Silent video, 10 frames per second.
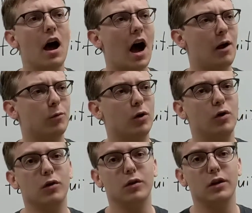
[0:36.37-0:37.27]
I
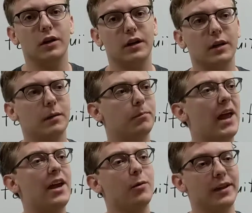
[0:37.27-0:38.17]
will
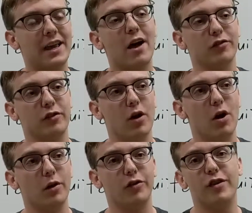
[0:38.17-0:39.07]
pay you
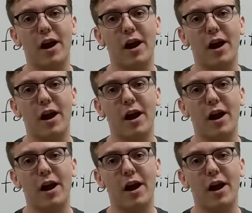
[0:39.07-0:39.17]
$1,000